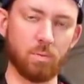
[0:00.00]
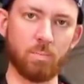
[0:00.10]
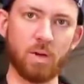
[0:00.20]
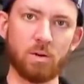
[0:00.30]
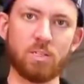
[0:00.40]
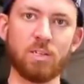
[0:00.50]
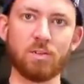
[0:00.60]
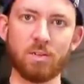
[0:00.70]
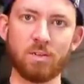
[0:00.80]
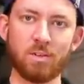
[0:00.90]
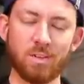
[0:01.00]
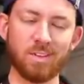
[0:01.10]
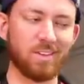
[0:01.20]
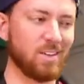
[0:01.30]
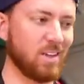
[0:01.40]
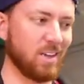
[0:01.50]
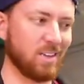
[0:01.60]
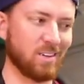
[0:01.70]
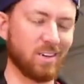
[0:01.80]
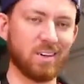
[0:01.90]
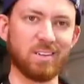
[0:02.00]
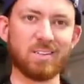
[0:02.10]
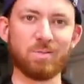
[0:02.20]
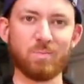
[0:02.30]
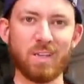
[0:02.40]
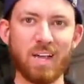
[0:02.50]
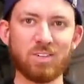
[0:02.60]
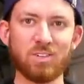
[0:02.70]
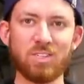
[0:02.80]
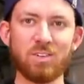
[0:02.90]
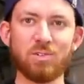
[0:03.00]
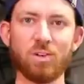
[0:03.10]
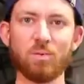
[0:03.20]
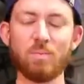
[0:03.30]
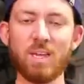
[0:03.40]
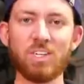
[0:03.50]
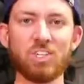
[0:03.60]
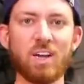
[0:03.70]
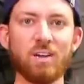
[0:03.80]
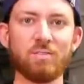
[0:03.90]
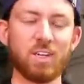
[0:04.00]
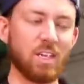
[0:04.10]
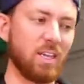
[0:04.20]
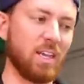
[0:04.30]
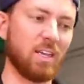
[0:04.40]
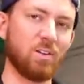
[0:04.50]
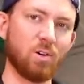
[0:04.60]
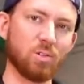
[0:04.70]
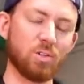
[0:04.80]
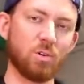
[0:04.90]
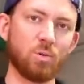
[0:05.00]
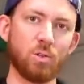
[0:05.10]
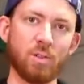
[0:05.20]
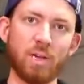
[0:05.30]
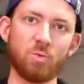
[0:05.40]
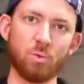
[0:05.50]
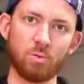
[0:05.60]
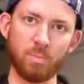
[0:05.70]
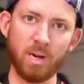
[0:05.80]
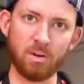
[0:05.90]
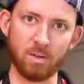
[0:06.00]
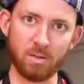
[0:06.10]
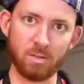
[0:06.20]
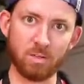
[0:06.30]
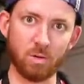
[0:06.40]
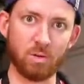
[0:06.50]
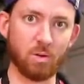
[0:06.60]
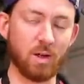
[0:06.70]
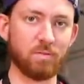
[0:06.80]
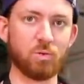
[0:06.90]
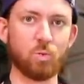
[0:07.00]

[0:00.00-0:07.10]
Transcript: better sealing, and it's actually sealed on the main shaft and also the line roller bearing, so you don't have